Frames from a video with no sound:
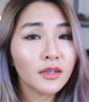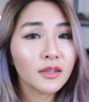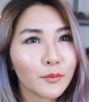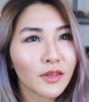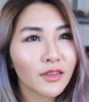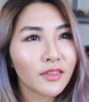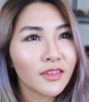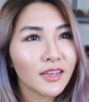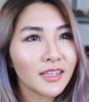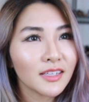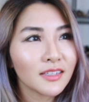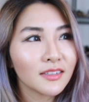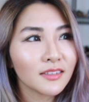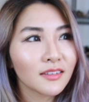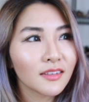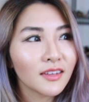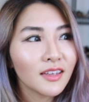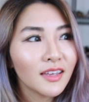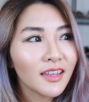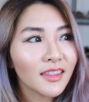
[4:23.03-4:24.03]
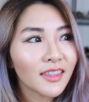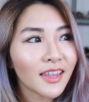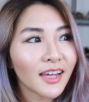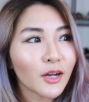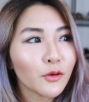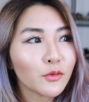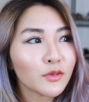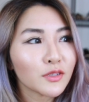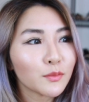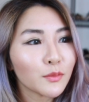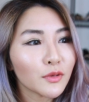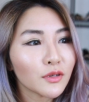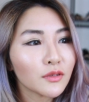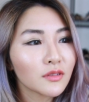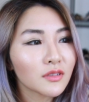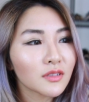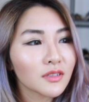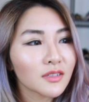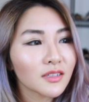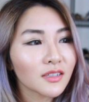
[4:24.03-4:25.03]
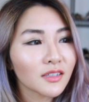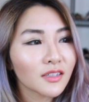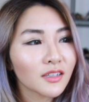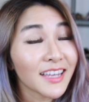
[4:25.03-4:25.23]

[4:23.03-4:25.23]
And the thing that I was most